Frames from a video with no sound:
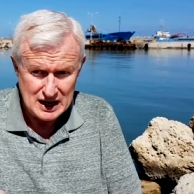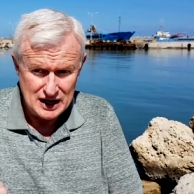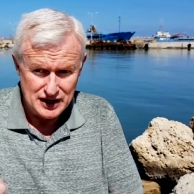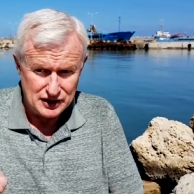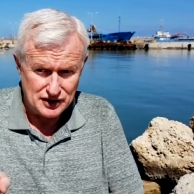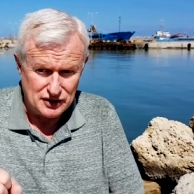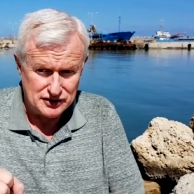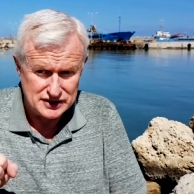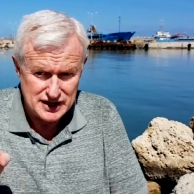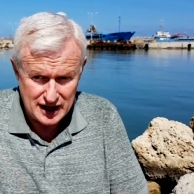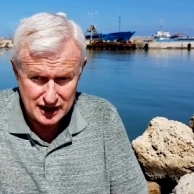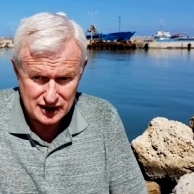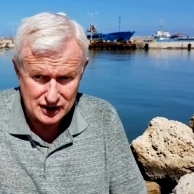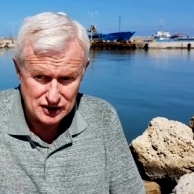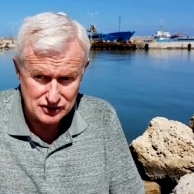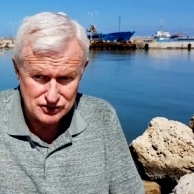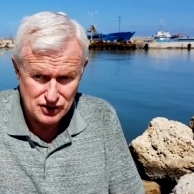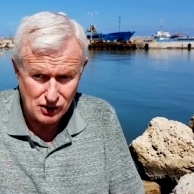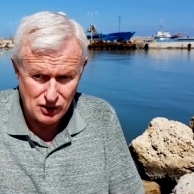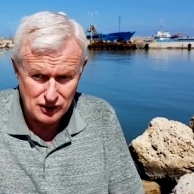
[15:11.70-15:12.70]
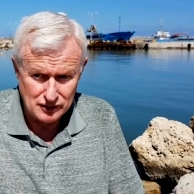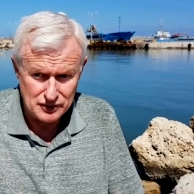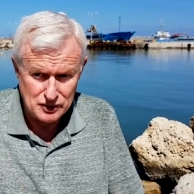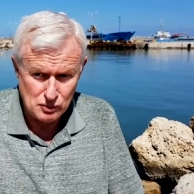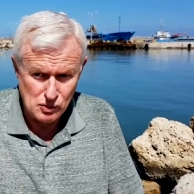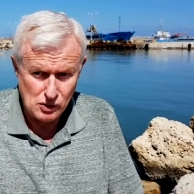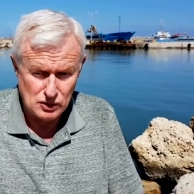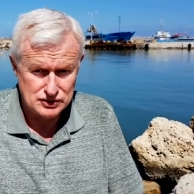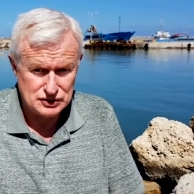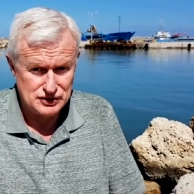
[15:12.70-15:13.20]
you know, take control of the
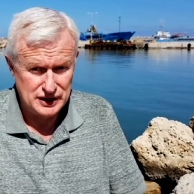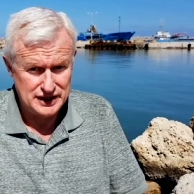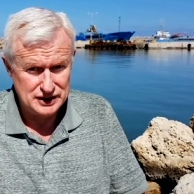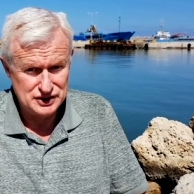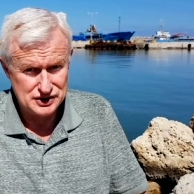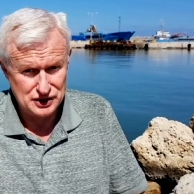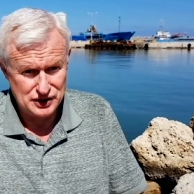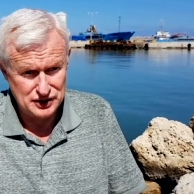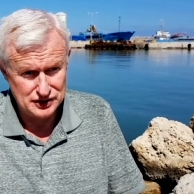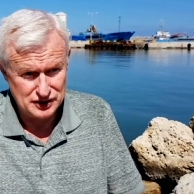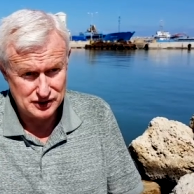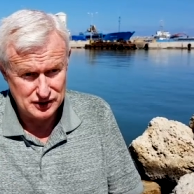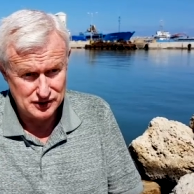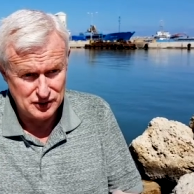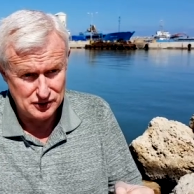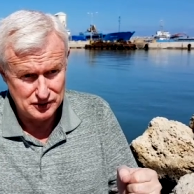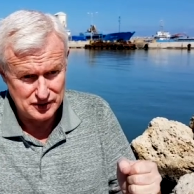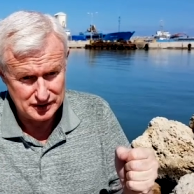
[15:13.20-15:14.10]
Wall Street Journal